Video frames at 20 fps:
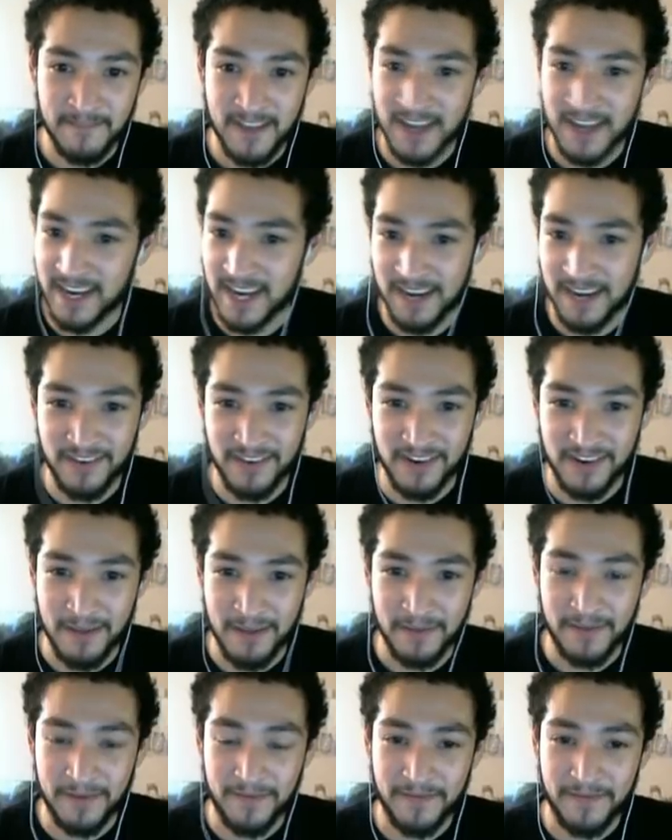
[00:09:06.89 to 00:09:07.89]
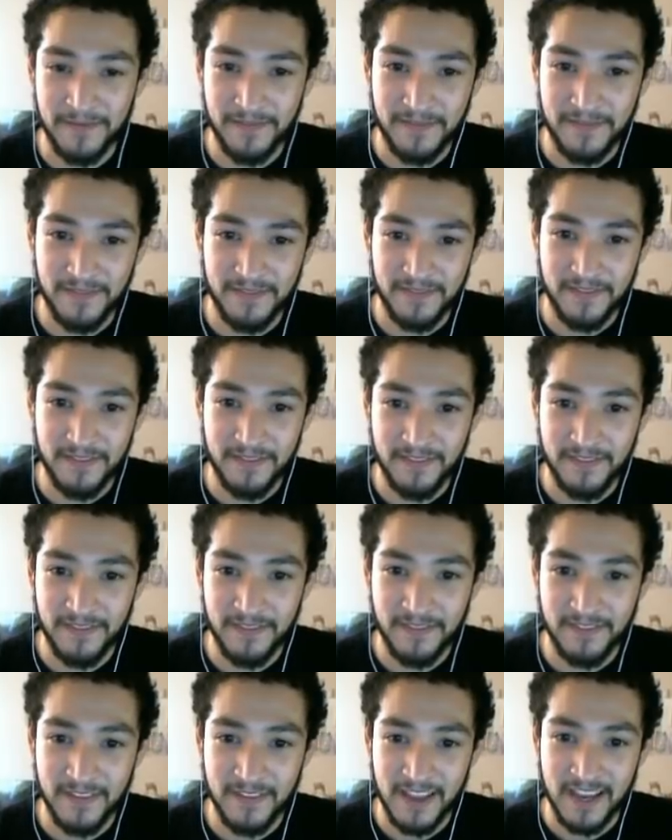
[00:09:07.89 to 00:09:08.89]
I can't even grab it.
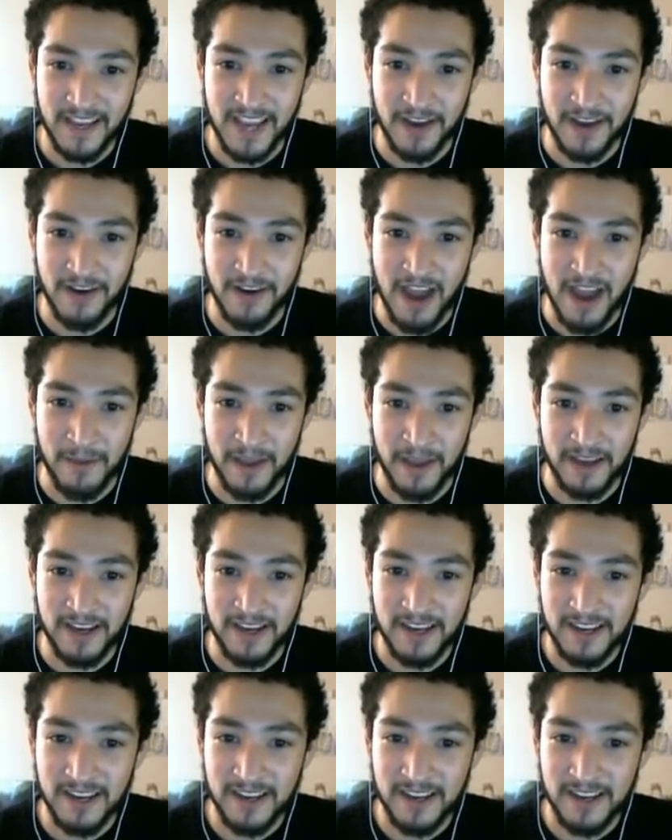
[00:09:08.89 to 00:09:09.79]
I can't grab it.